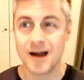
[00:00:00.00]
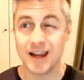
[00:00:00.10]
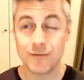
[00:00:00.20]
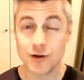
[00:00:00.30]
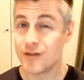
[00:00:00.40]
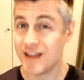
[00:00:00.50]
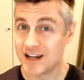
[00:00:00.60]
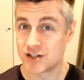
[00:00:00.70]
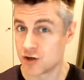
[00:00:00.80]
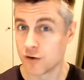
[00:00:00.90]
even though they
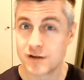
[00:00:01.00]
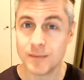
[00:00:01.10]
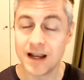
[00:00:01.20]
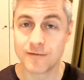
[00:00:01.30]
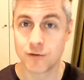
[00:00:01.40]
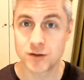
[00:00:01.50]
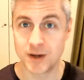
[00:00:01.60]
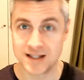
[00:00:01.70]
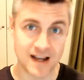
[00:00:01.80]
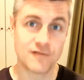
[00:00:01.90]
deserve to be in first
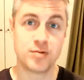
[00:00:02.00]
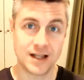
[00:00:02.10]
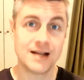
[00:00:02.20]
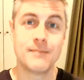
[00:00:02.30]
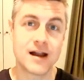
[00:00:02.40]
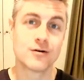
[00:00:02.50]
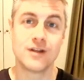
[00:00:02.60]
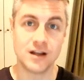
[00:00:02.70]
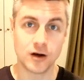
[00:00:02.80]
place. They have played better than